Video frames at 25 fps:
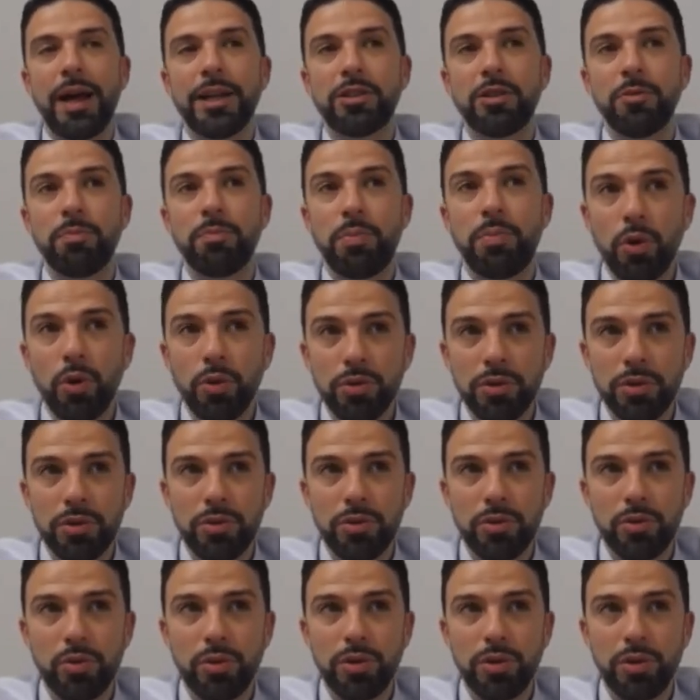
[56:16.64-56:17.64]
as
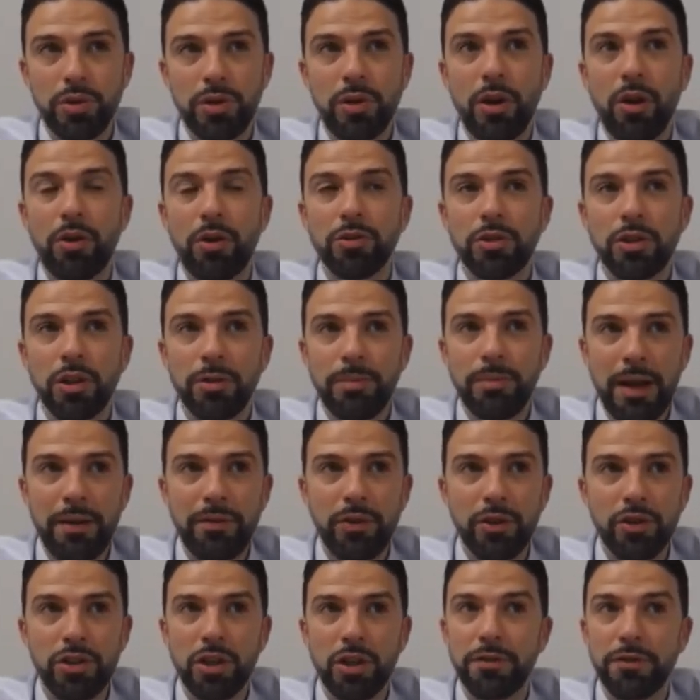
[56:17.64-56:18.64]
opposed to the long-term
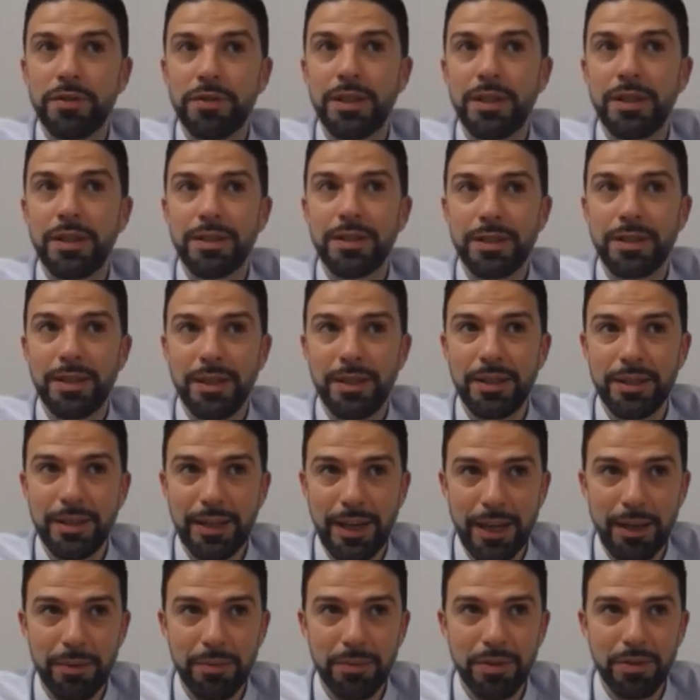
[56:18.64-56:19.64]
average of 16
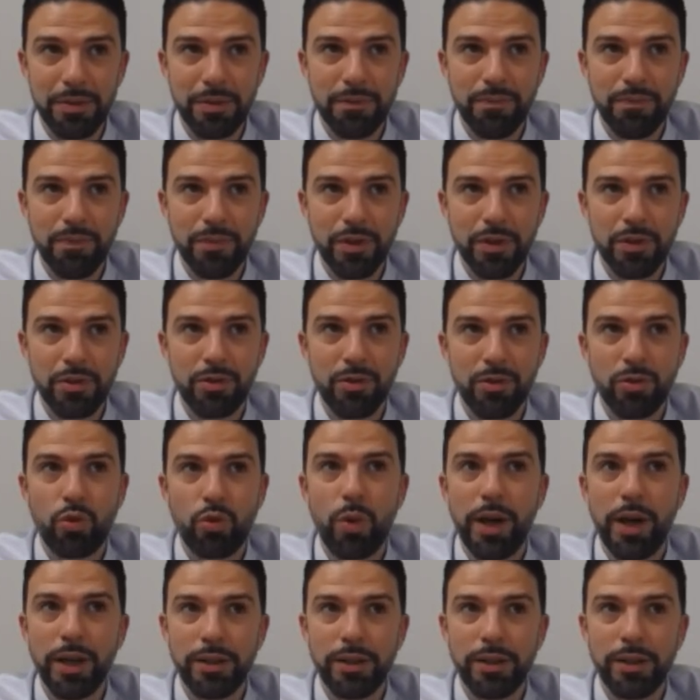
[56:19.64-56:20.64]
times. So
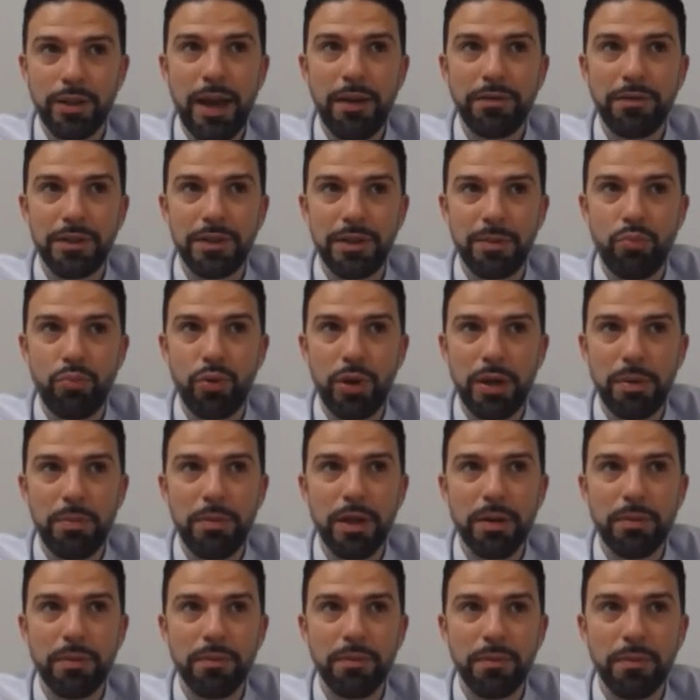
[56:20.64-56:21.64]
quite a hefty
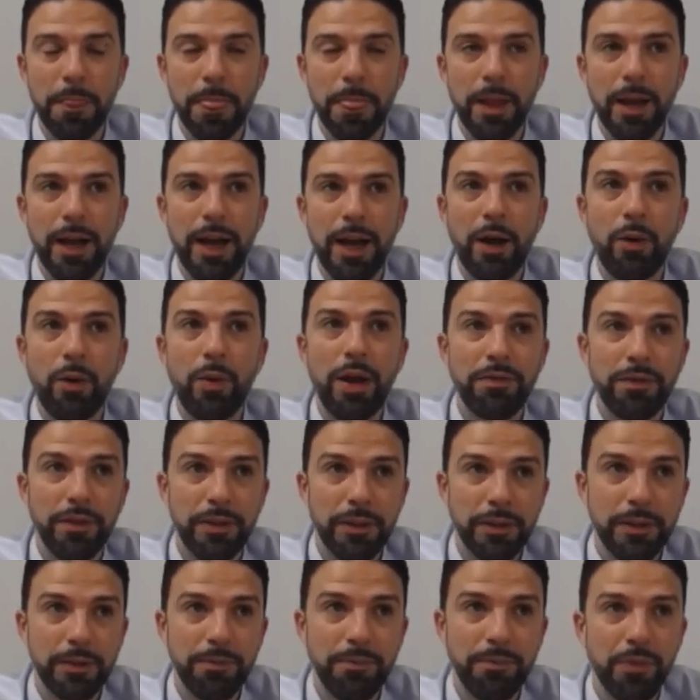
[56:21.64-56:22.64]
premium.
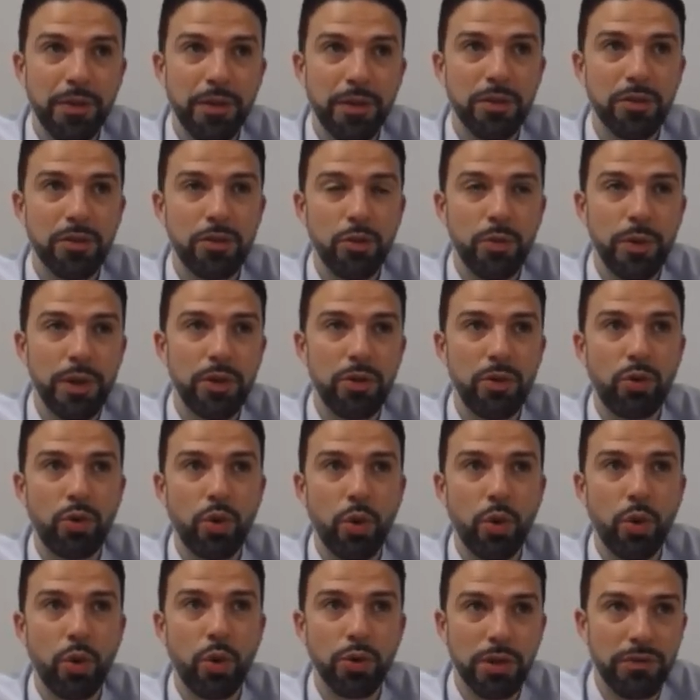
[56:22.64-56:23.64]
However, during the
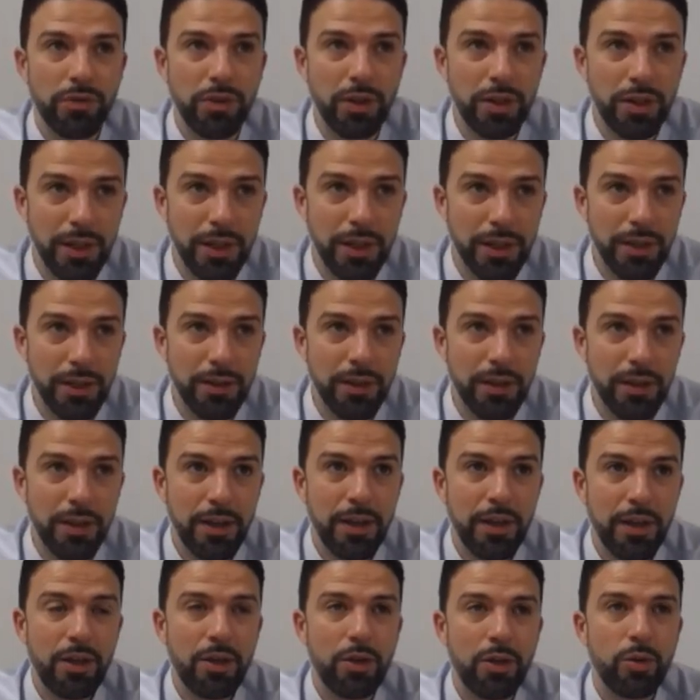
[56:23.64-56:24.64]
course of the year,
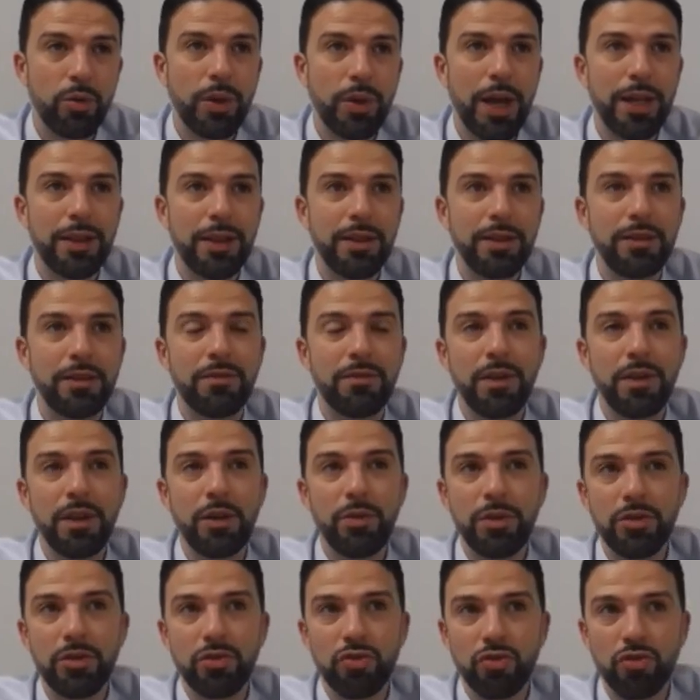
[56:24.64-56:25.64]
we had this
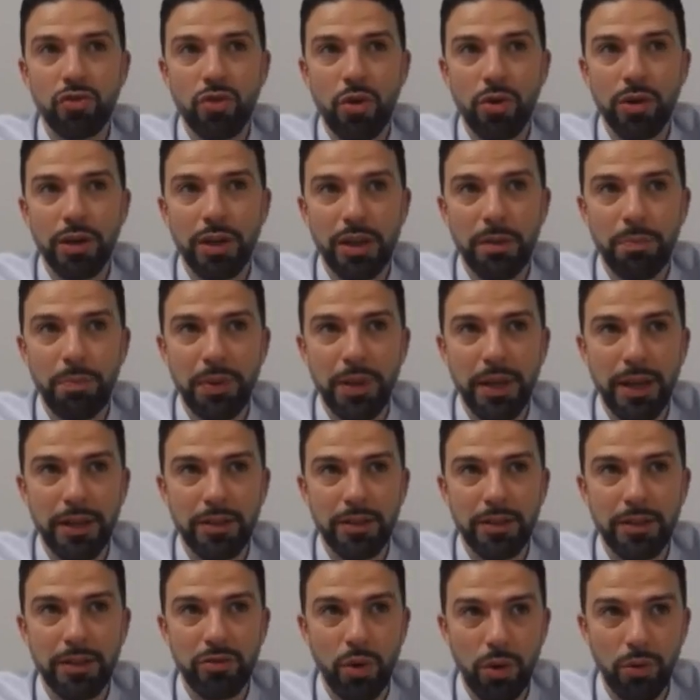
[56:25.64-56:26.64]
very strong
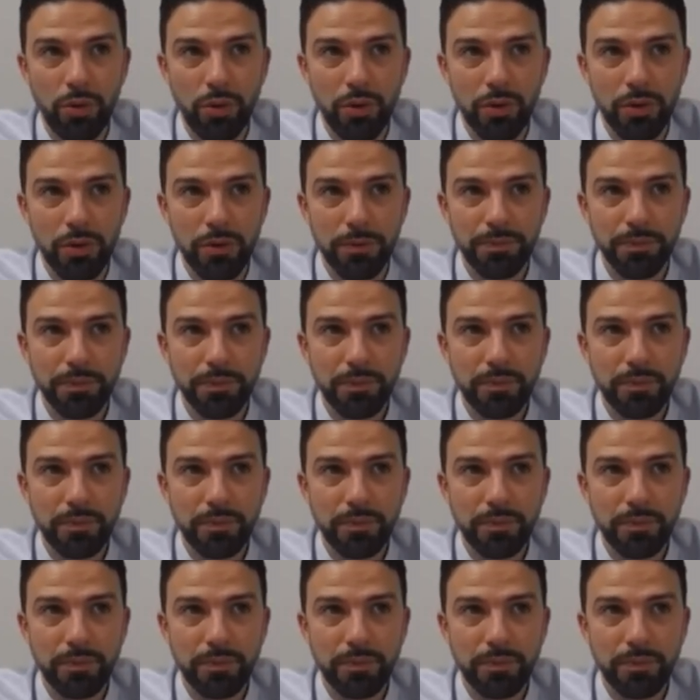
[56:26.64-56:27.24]
EPS growth,